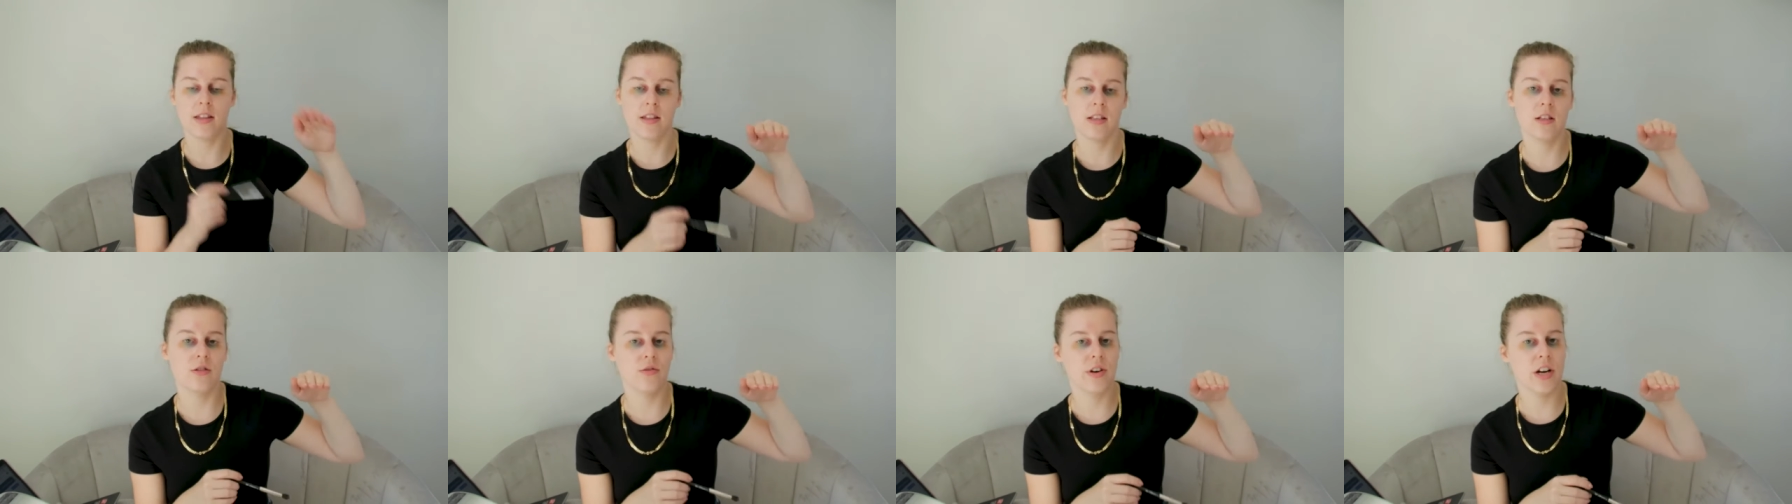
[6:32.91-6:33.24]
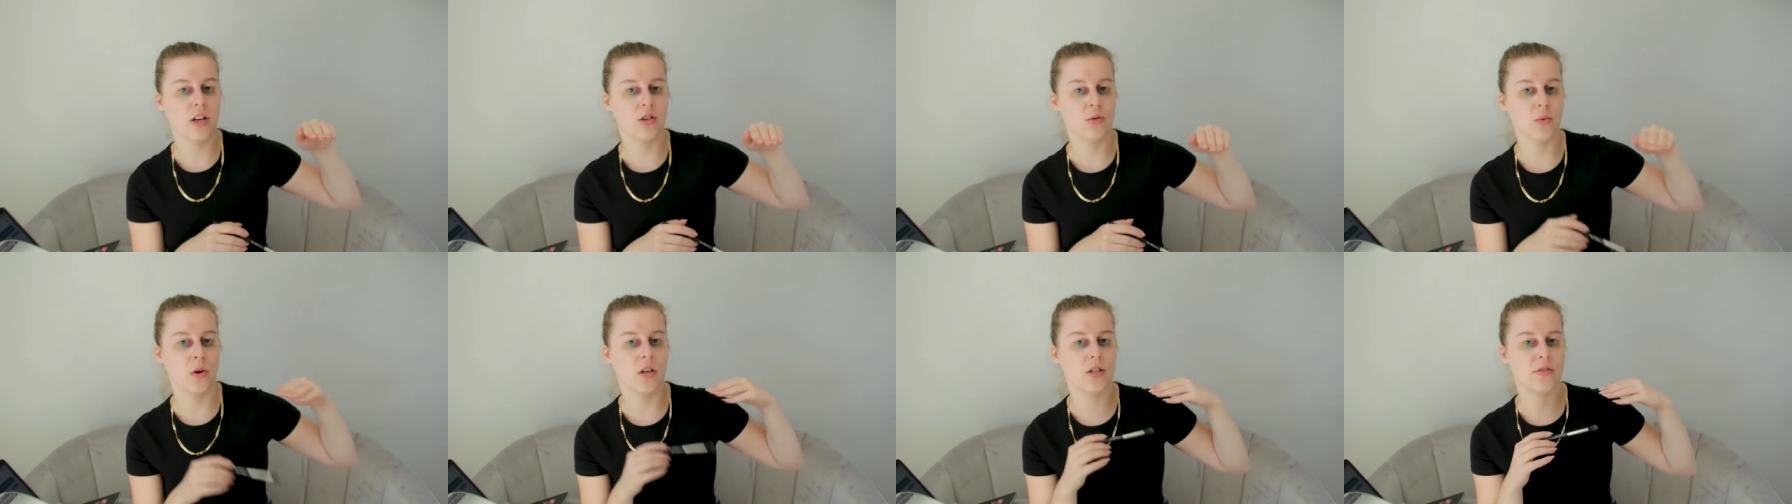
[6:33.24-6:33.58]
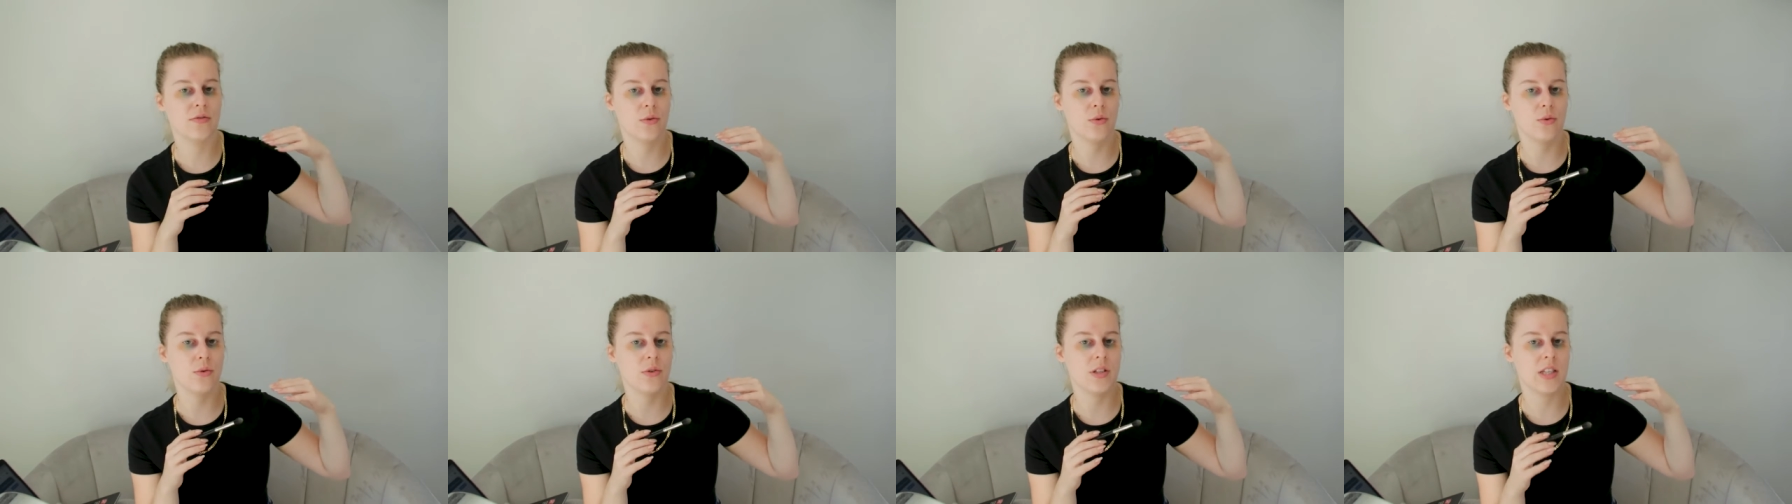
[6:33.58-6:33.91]
the 300 words
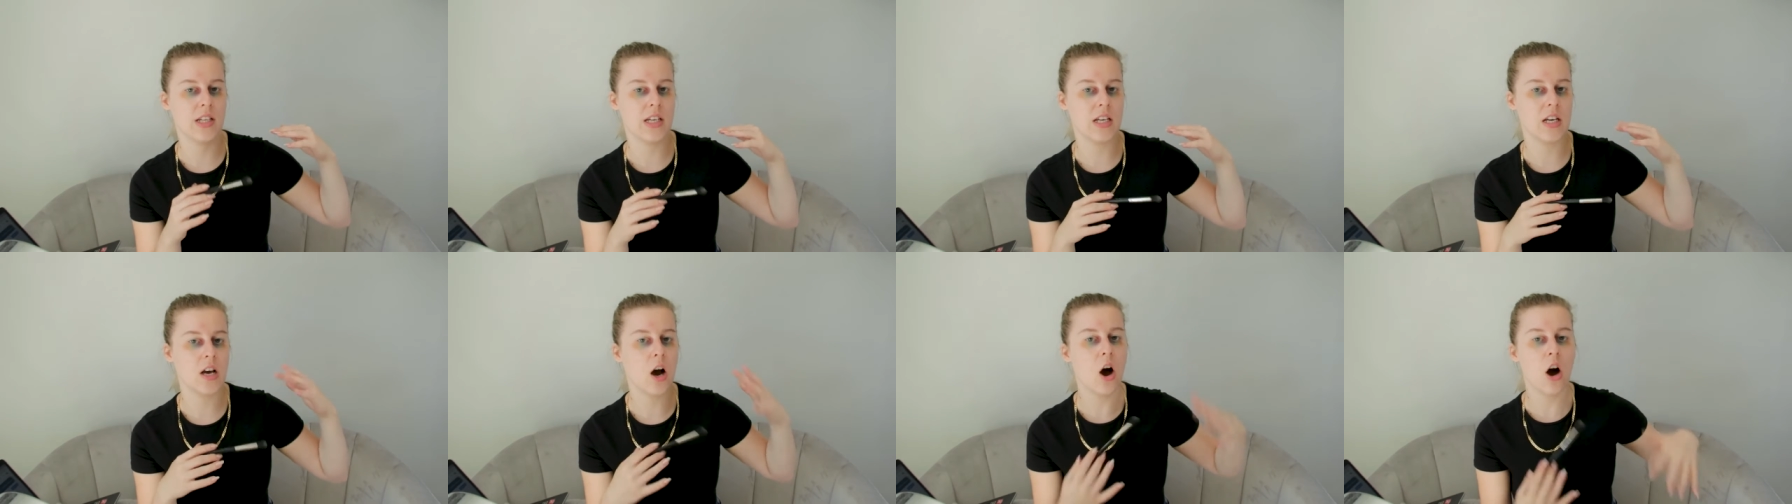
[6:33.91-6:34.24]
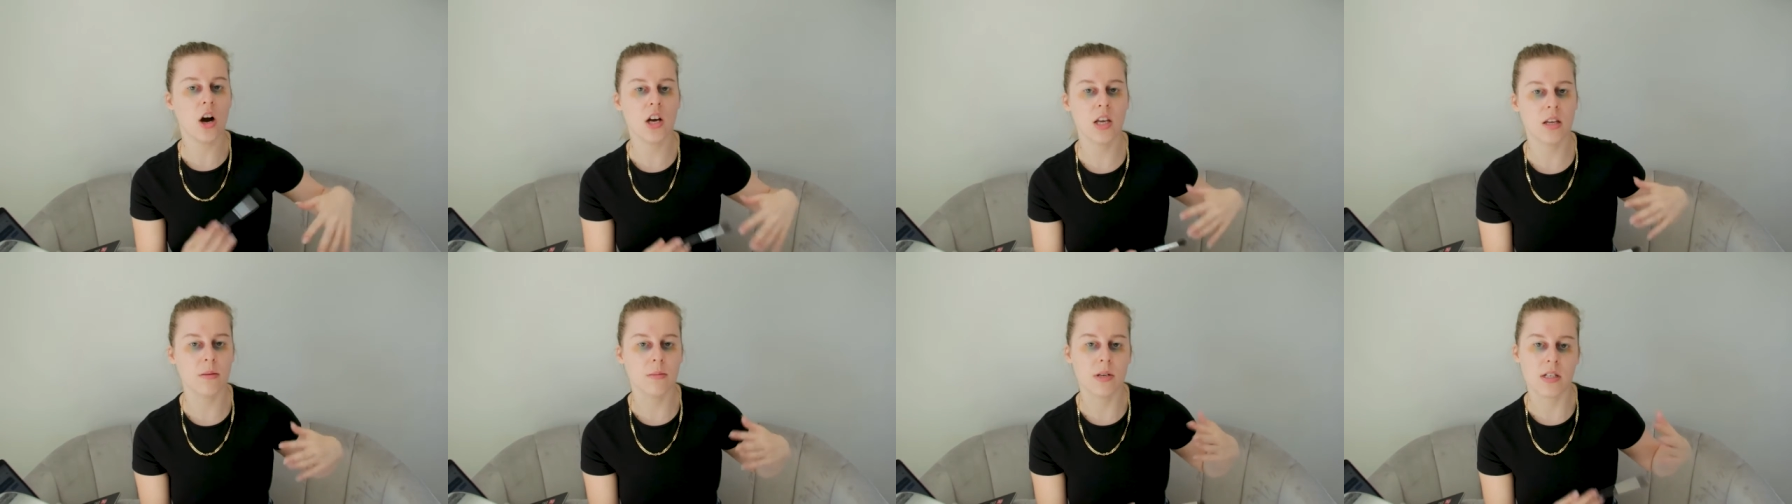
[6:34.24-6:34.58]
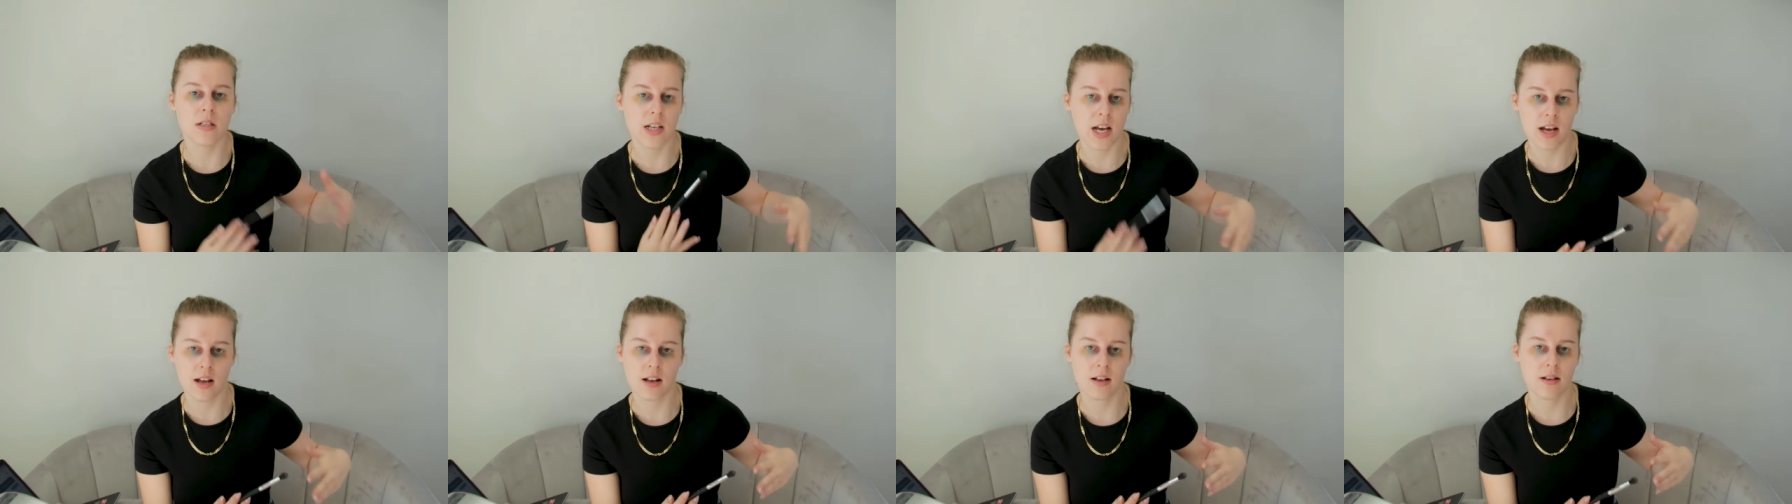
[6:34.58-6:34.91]
for the argument
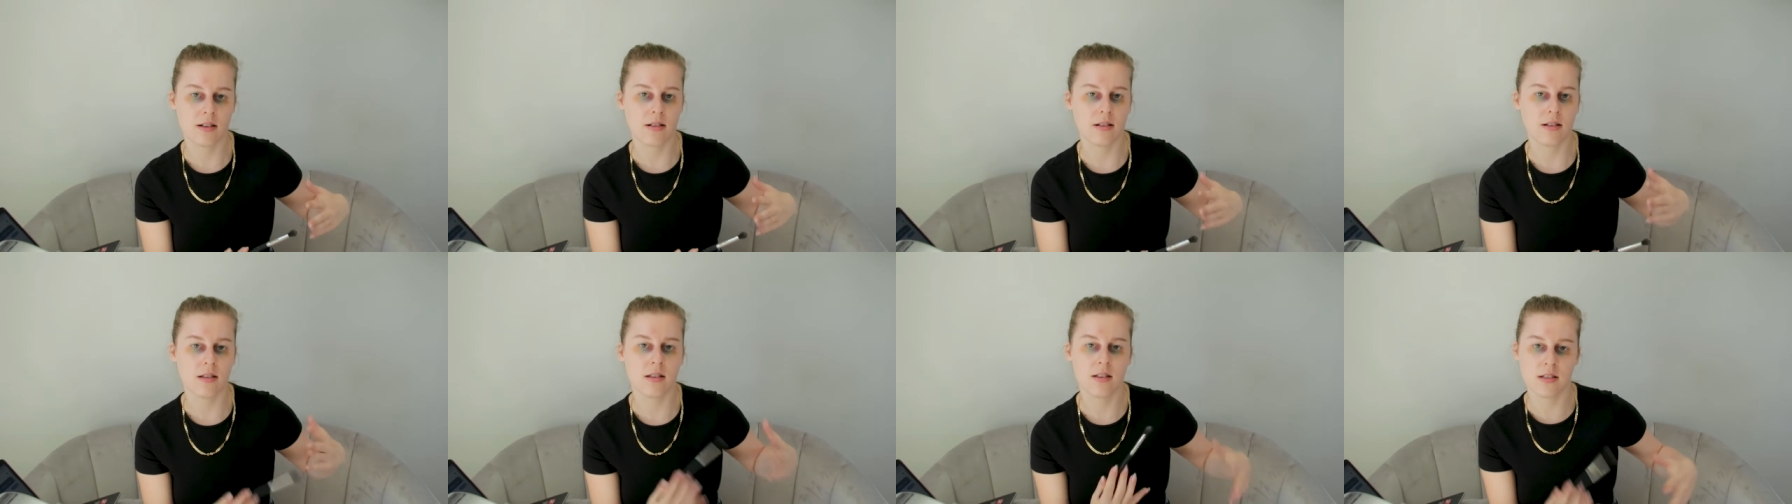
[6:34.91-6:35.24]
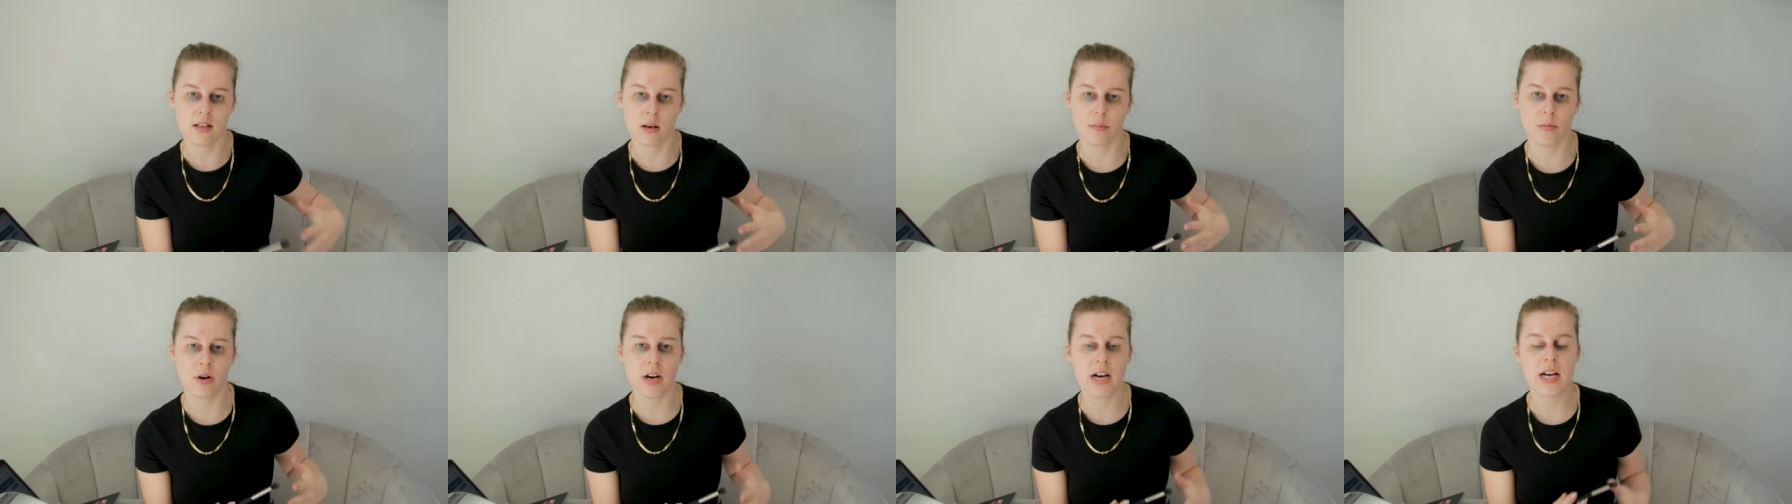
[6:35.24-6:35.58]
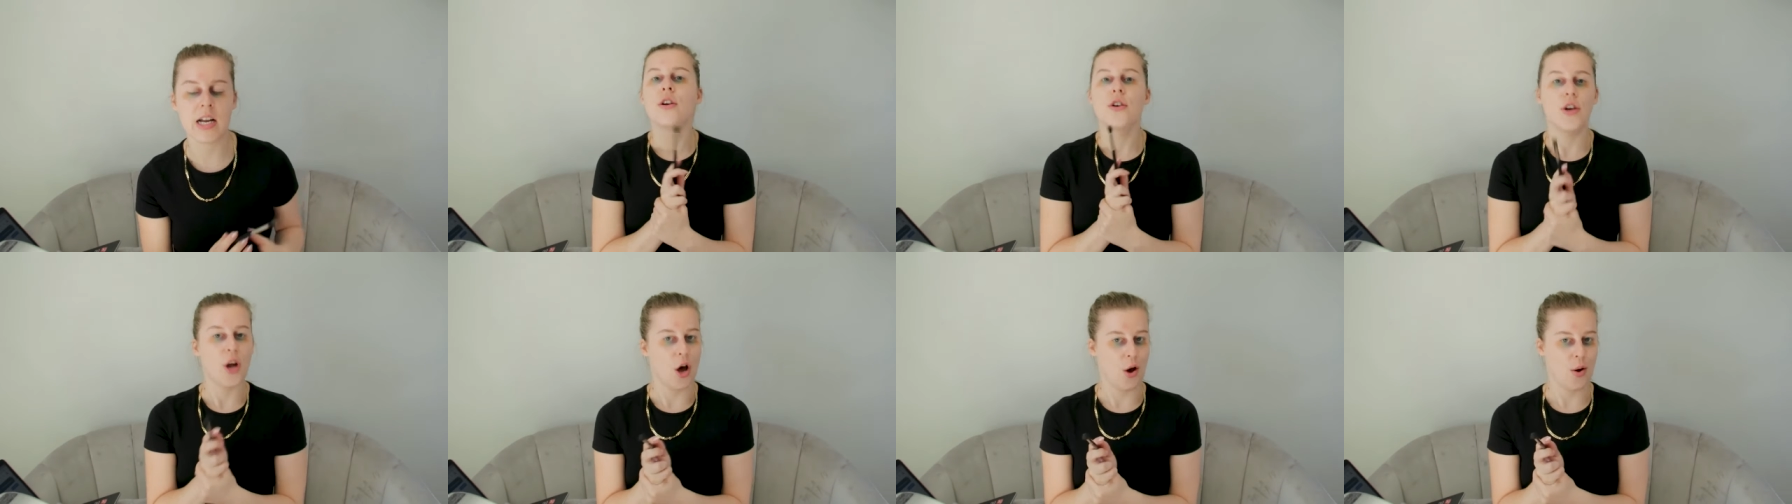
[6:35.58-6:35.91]
and the summary.
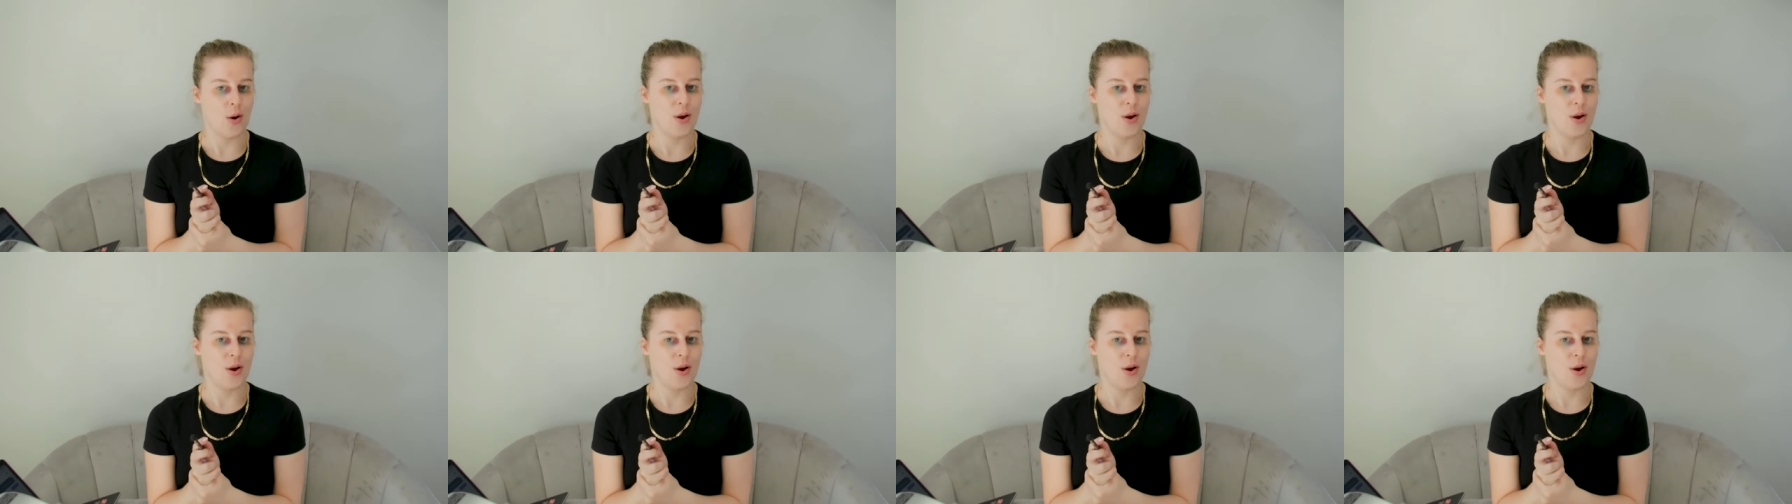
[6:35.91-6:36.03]
No.